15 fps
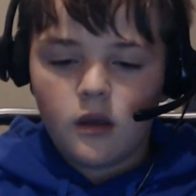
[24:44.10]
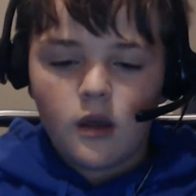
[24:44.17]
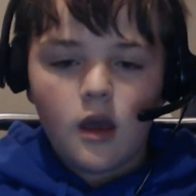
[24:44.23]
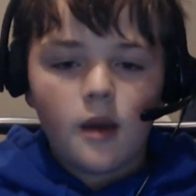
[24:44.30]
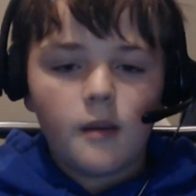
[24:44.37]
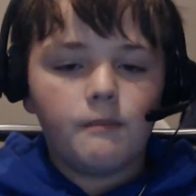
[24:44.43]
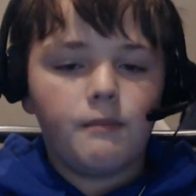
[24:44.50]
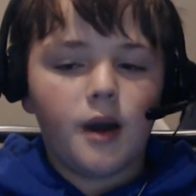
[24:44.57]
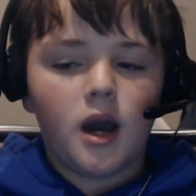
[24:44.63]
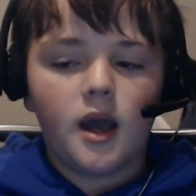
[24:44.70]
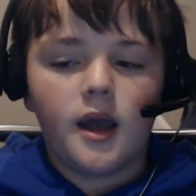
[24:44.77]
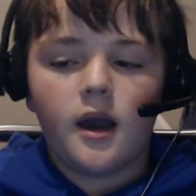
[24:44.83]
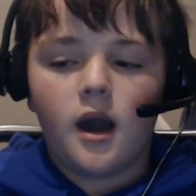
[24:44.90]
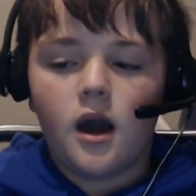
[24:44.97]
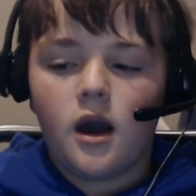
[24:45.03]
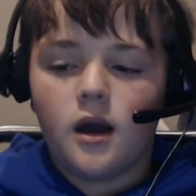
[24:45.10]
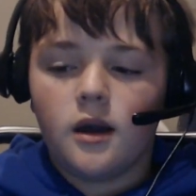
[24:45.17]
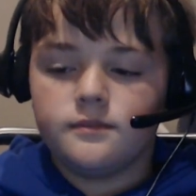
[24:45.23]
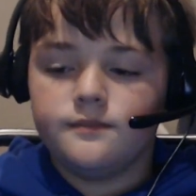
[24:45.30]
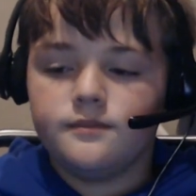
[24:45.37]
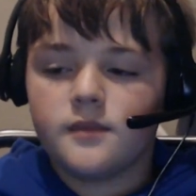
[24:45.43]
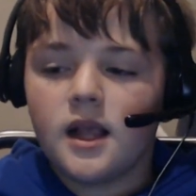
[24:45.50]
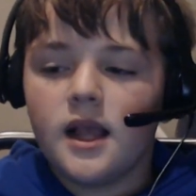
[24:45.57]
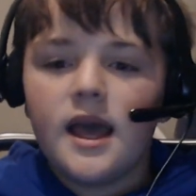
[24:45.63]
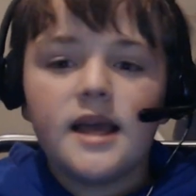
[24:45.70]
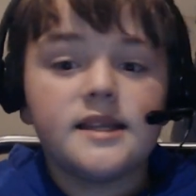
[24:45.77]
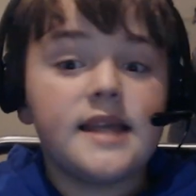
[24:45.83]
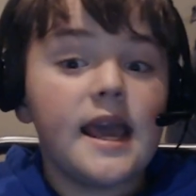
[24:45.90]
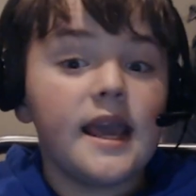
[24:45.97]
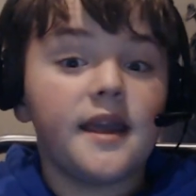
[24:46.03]
But
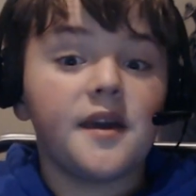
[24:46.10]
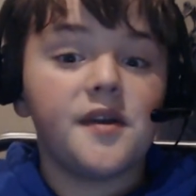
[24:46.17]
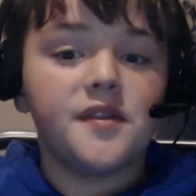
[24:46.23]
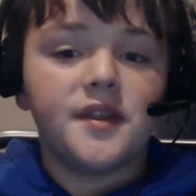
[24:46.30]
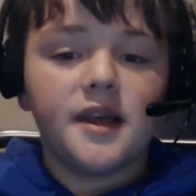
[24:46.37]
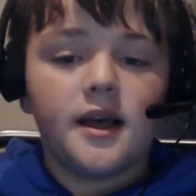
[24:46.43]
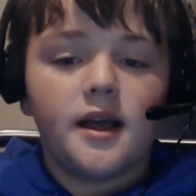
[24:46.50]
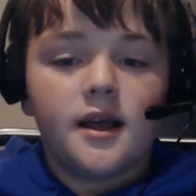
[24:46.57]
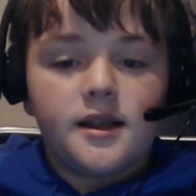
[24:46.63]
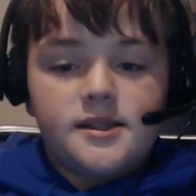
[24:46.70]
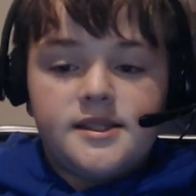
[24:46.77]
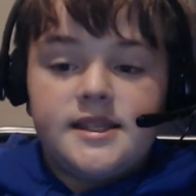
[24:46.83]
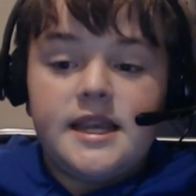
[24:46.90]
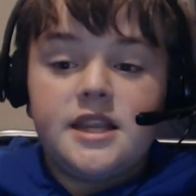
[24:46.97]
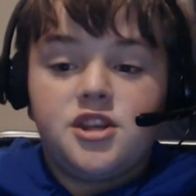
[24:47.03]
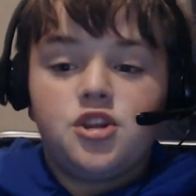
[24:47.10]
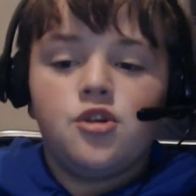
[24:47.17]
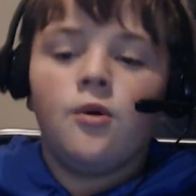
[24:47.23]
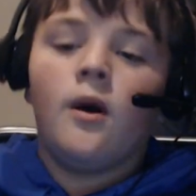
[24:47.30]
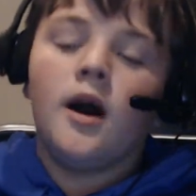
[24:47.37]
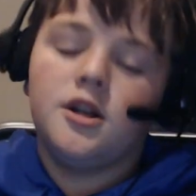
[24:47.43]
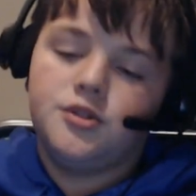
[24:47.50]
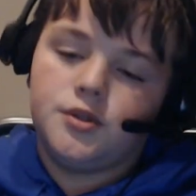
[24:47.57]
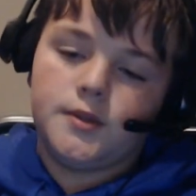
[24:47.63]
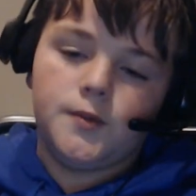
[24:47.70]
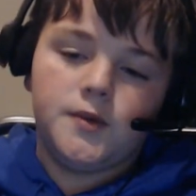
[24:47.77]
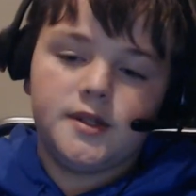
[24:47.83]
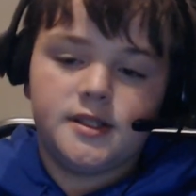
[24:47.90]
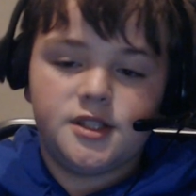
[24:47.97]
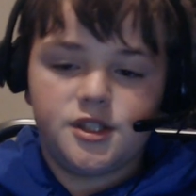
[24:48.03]
take the C200,
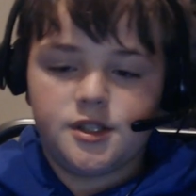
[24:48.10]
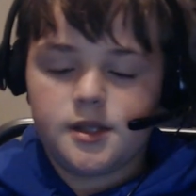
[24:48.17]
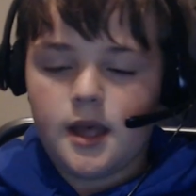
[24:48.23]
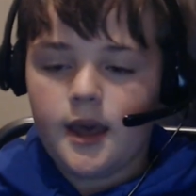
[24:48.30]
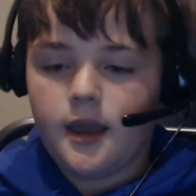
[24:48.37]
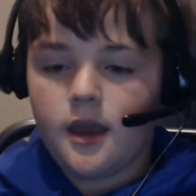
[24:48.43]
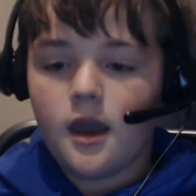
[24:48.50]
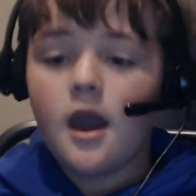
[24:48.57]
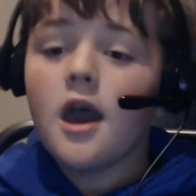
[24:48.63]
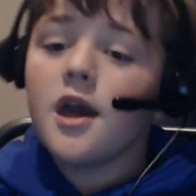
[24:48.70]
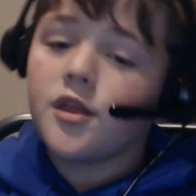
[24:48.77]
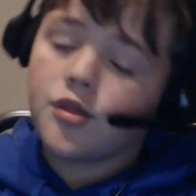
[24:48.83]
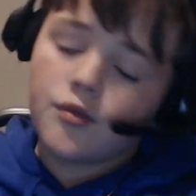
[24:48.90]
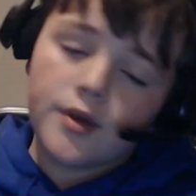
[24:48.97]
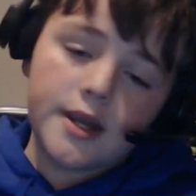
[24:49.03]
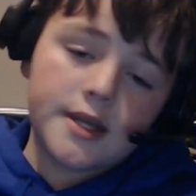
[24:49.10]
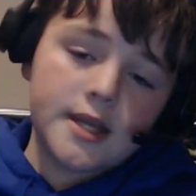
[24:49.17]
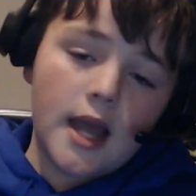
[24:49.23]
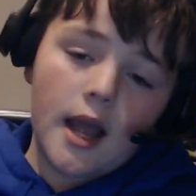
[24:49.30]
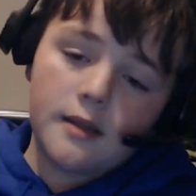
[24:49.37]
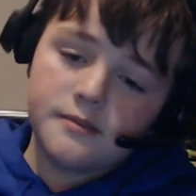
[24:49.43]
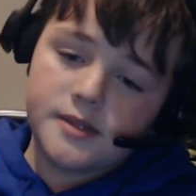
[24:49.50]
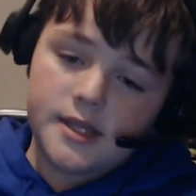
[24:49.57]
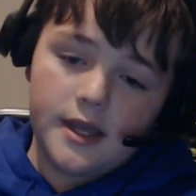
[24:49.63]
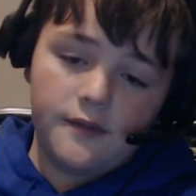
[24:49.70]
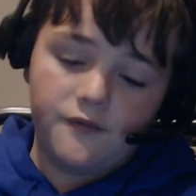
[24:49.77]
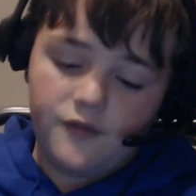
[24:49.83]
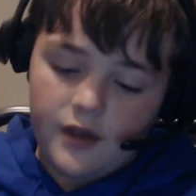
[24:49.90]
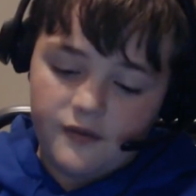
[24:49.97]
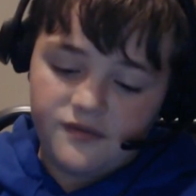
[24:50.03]
which is like 3 times the
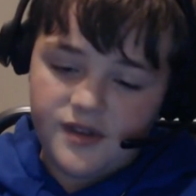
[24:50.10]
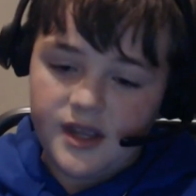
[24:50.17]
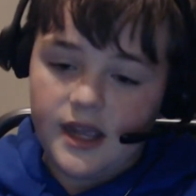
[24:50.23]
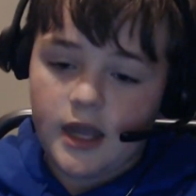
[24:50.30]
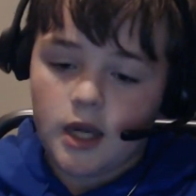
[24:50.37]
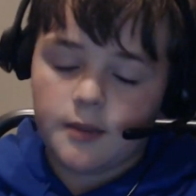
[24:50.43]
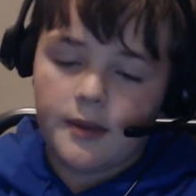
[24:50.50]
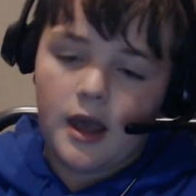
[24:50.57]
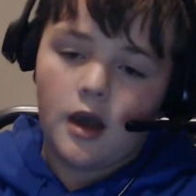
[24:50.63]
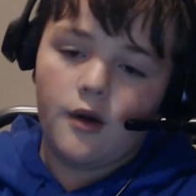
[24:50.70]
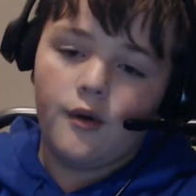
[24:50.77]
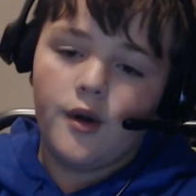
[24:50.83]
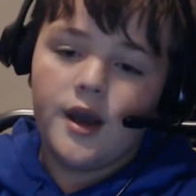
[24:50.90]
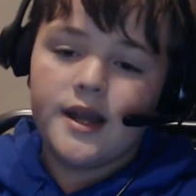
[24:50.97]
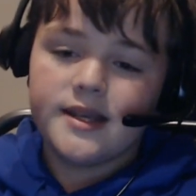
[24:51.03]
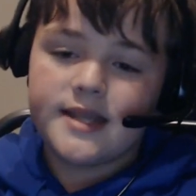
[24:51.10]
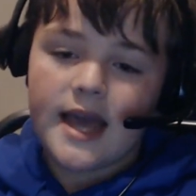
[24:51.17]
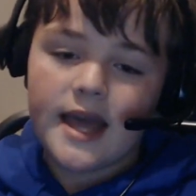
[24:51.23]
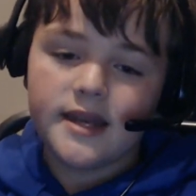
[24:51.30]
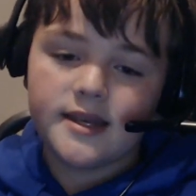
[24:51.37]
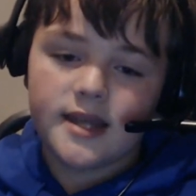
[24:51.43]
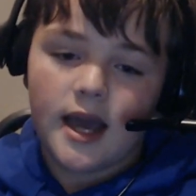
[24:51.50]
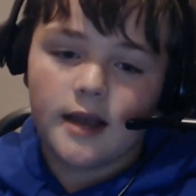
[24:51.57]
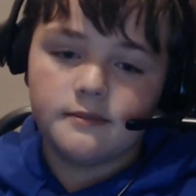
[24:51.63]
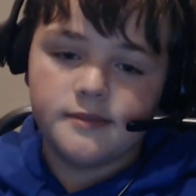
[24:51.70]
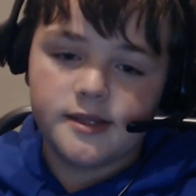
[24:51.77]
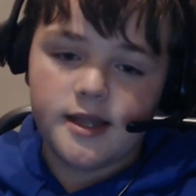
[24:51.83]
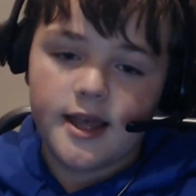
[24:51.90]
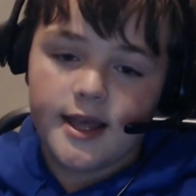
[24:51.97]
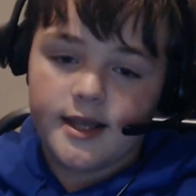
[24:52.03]
M50 and about 10 times
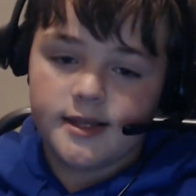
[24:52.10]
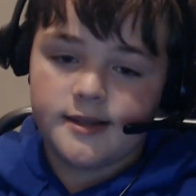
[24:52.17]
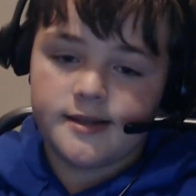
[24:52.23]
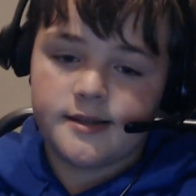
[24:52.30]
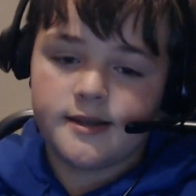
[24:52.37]
this,